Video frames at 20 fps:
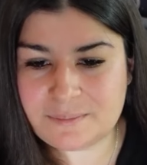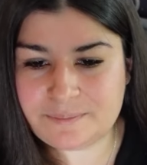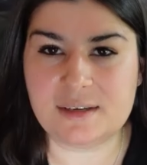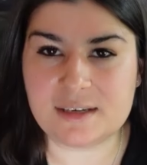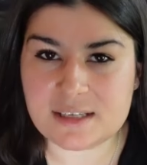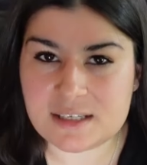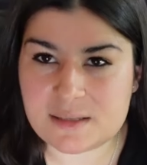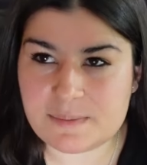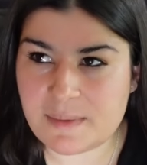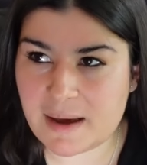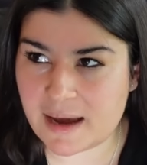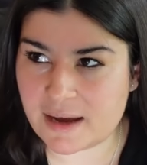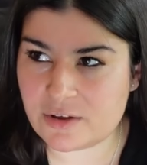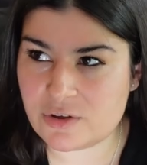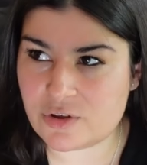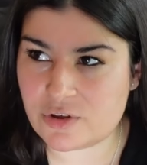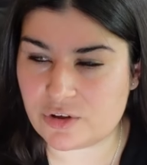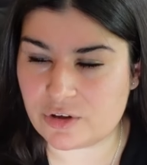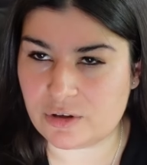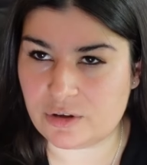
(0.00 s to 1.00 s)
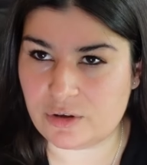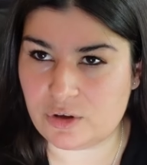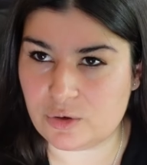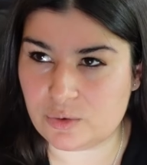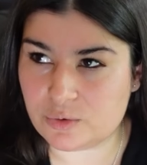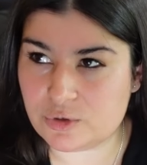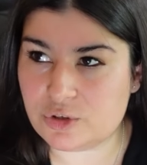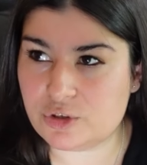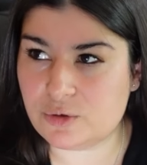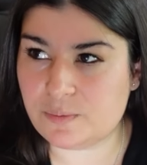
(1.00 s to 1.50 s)
This mansion
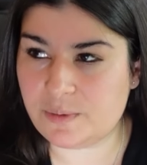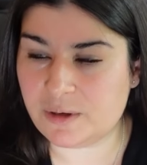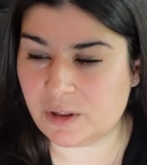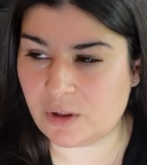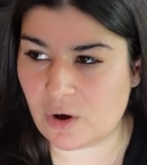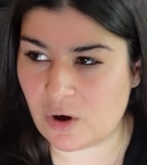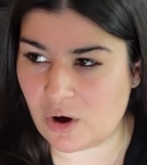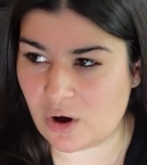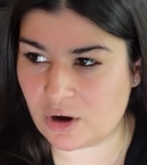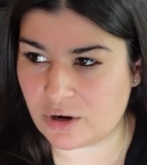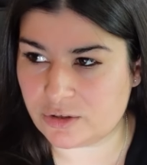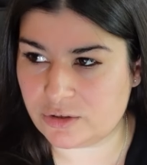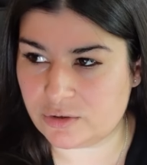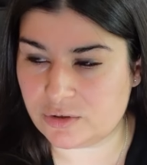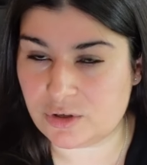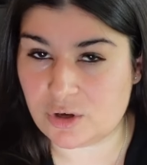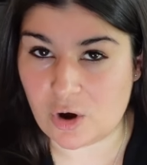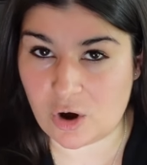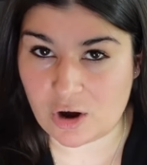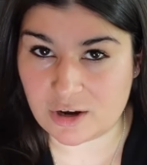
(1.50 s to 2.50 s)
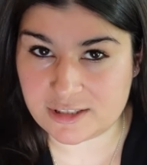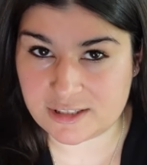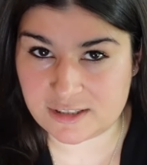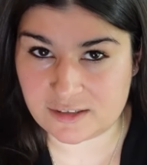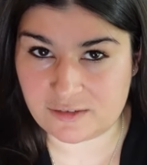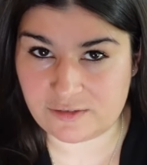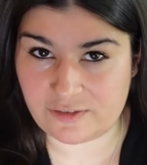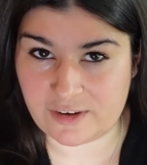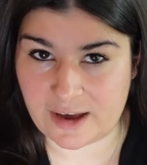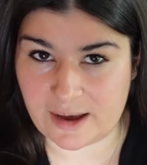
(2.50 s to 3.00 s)
used to belong to the
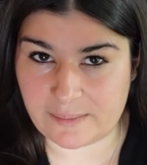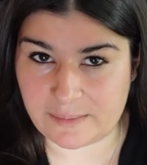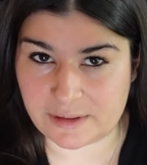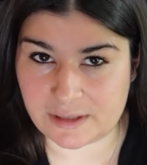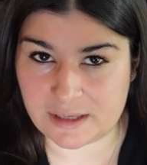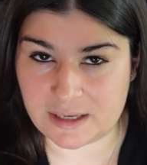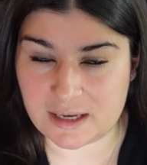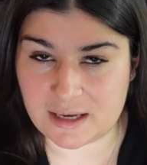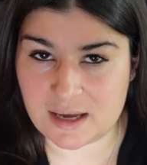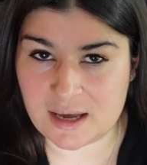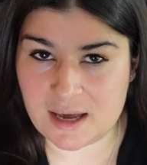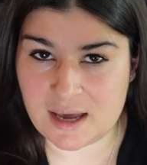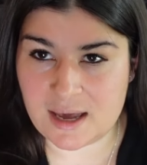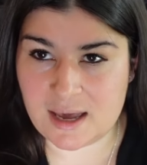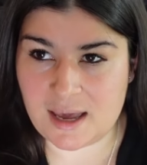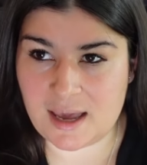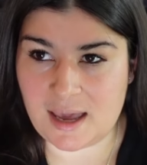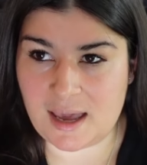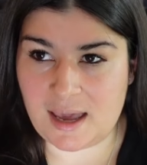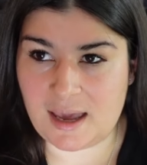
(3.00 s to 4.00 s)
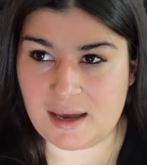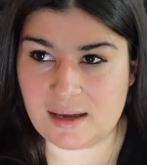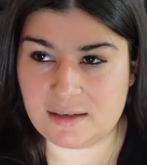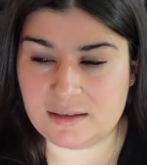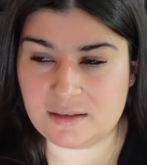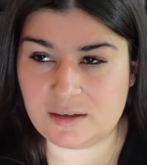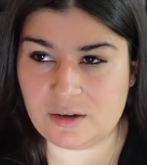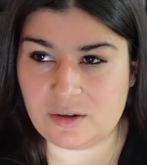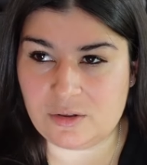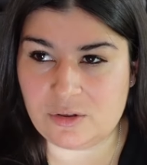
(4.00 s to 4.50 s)
Austin family,
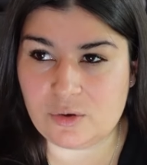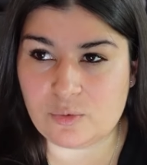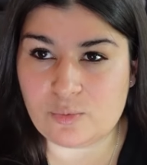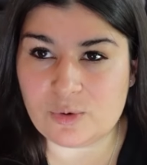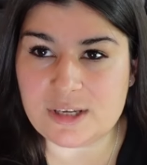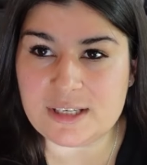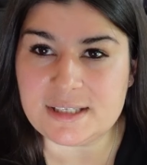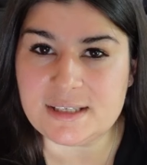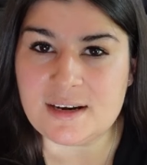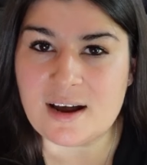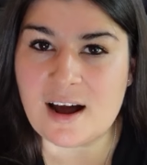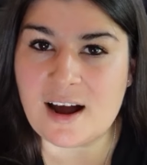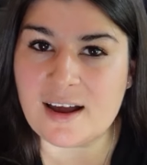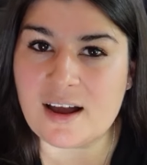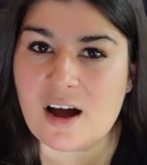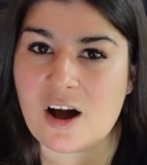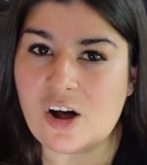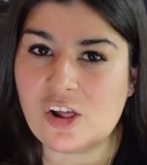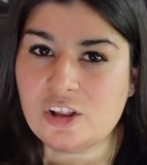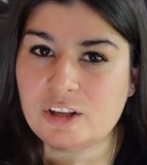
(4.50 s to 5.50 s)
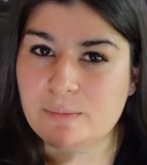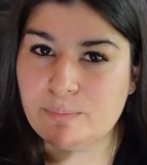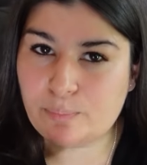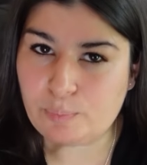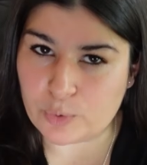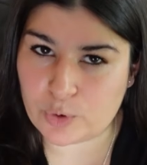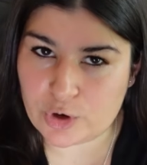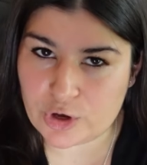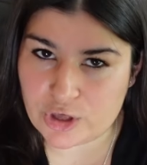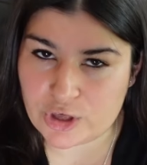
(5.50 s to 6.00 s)
and the reason I call it
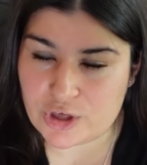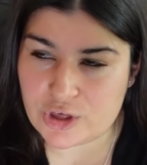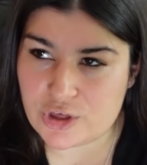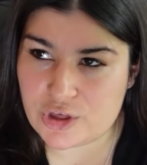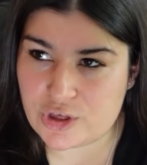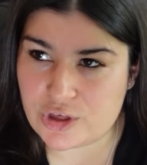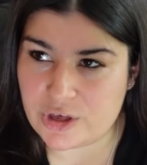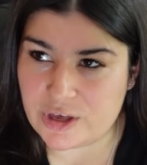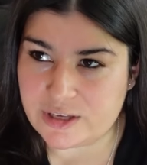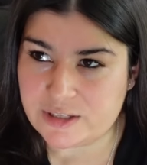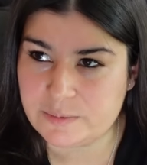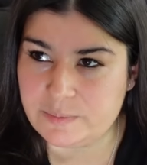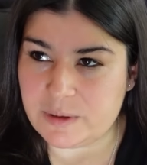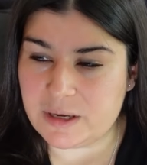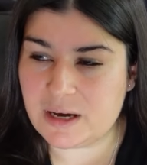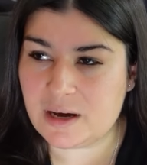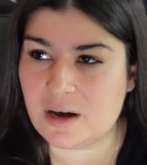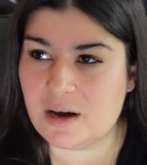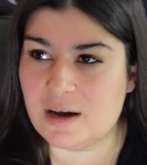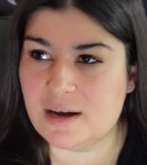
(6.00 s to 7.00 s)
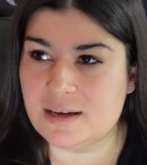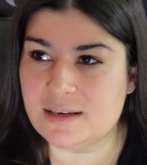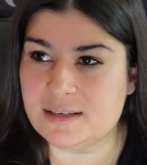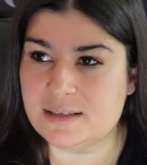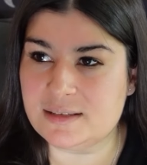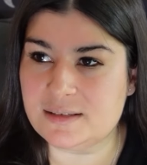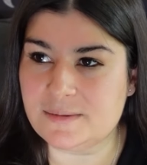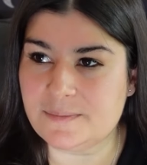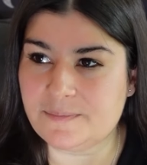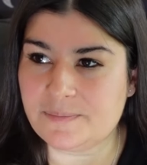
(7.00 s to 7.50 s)
bookish is
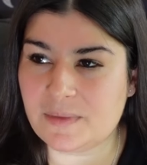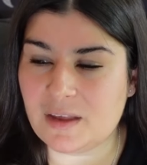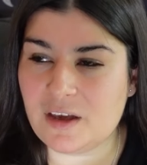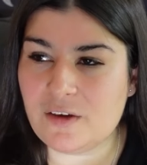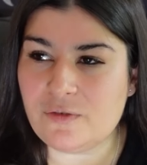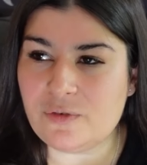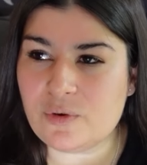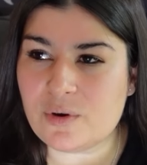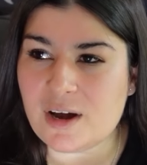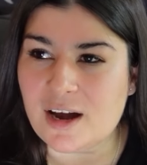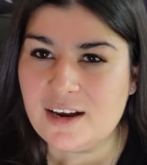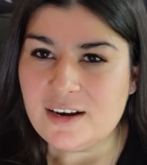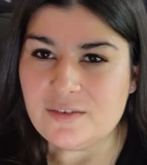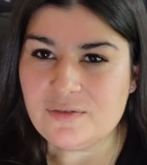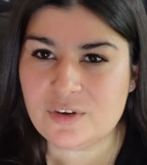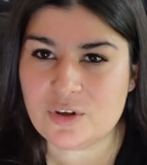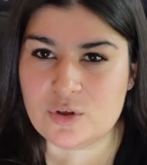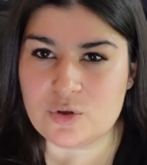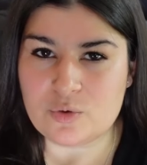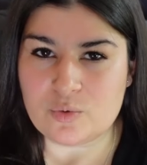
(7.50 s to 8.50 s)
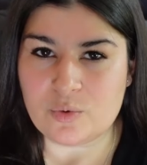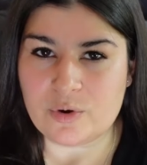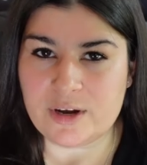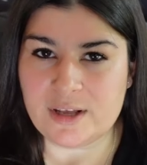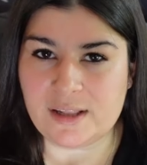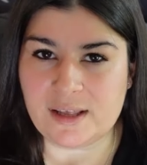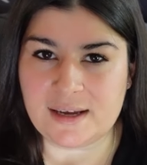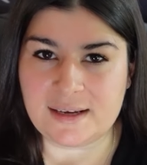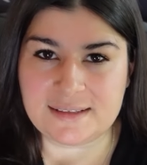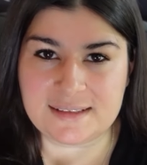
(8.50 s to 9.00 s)
because if you kind of enjoy
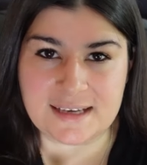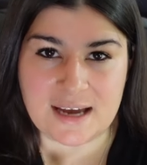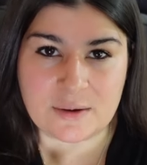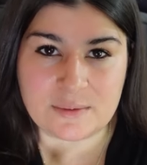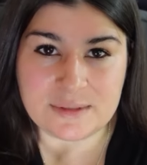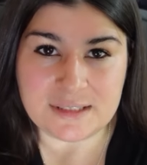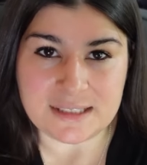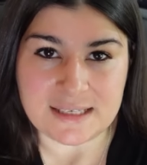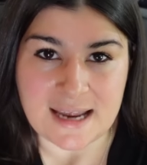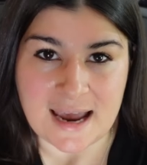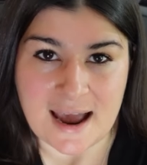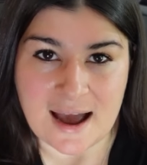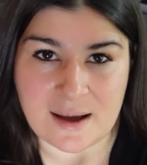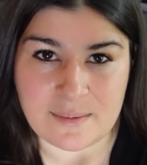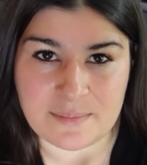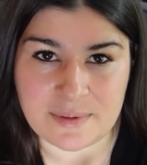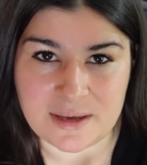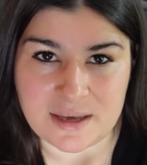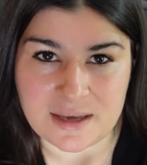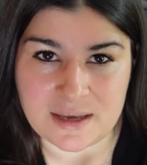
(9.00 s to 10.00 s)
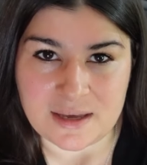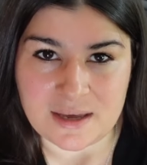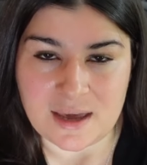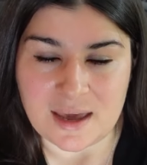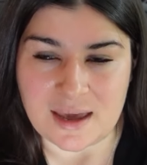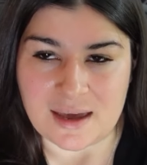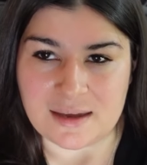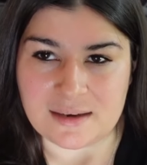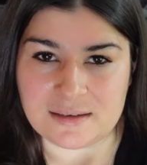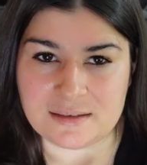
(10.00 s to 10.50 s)
like Downton Abbey
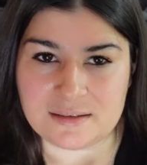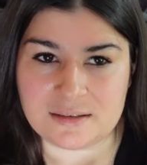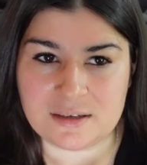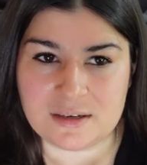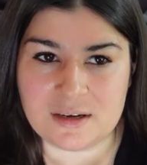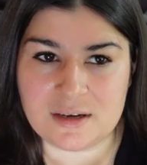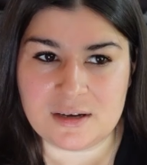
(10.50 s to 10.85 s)
and